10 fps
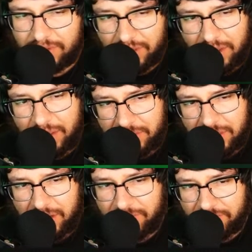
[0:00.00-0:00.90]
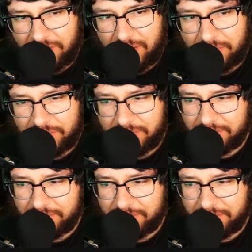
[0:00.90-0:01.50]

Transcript: And I think I forgot one.